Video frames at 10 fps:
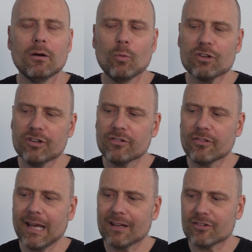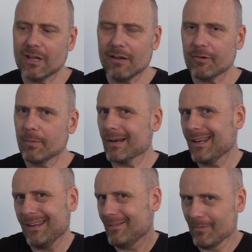which is that
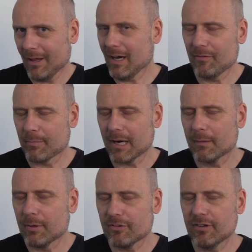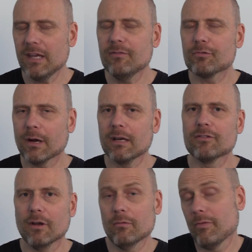everybody with half a brain perceives, rightly
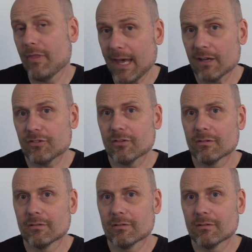so, that